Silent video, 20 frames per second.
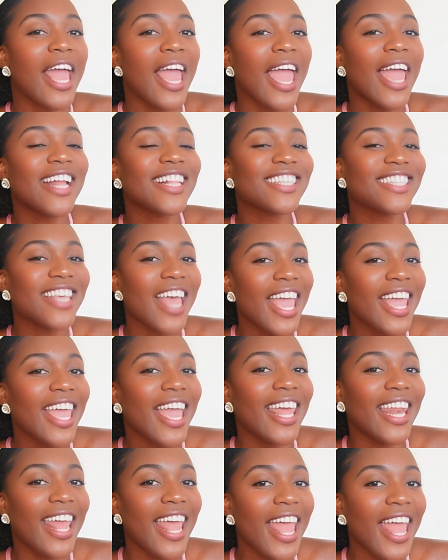and take
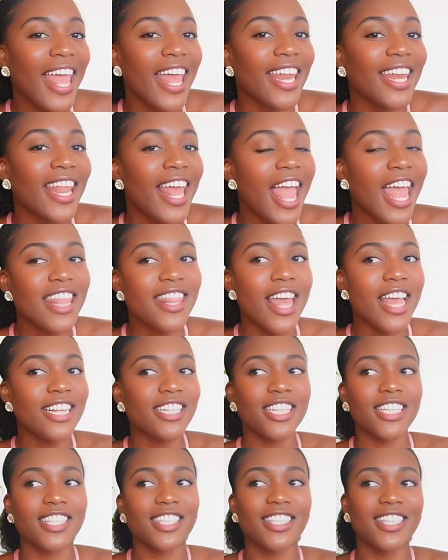it in and then
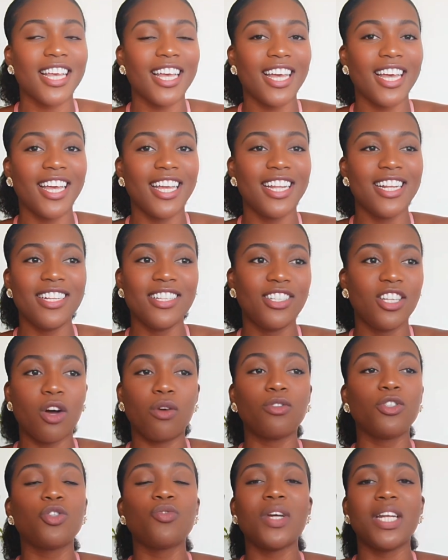just
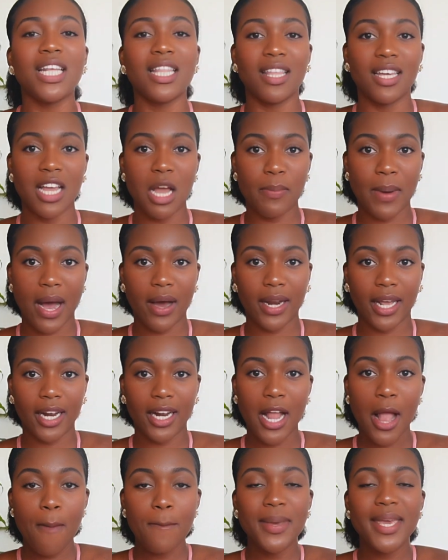don't do anything about
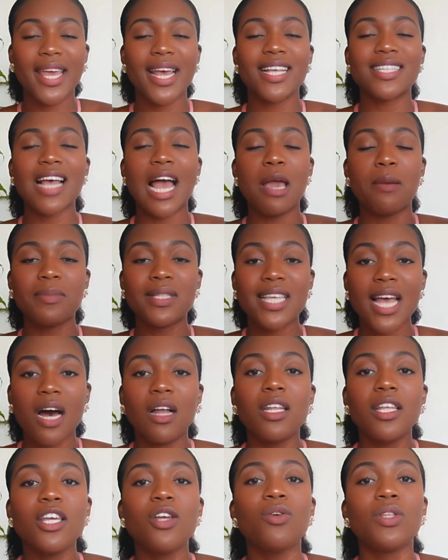it, because I'm
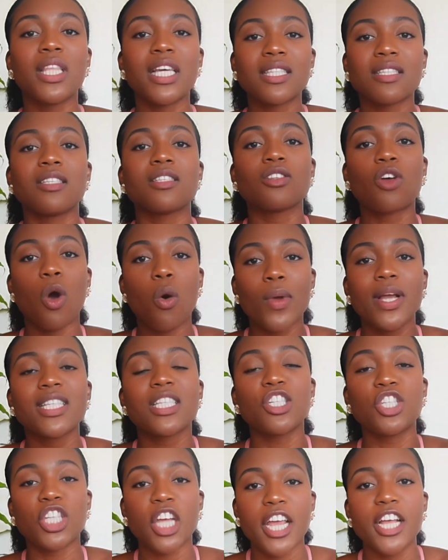telling you, this is going
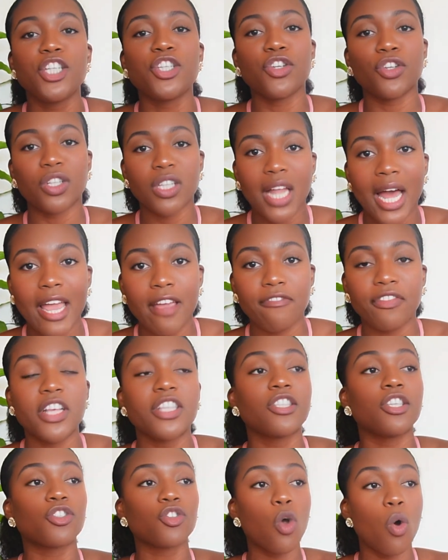to change your life.
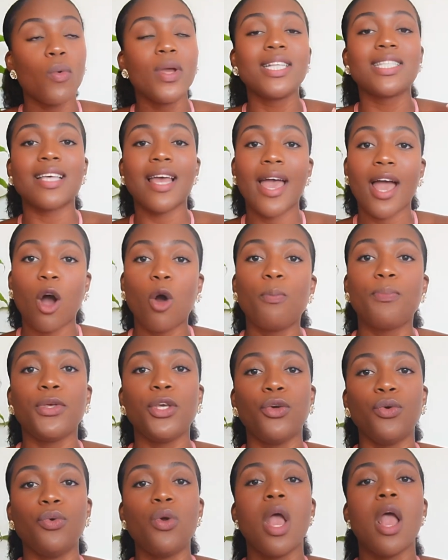This is going to help
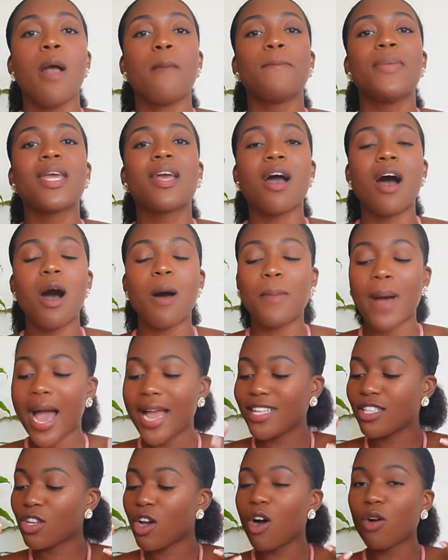you become,
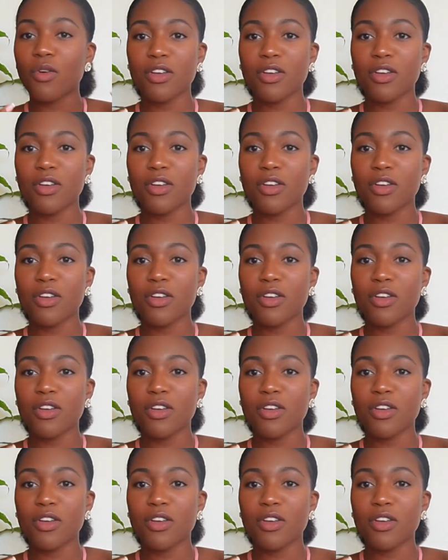I talk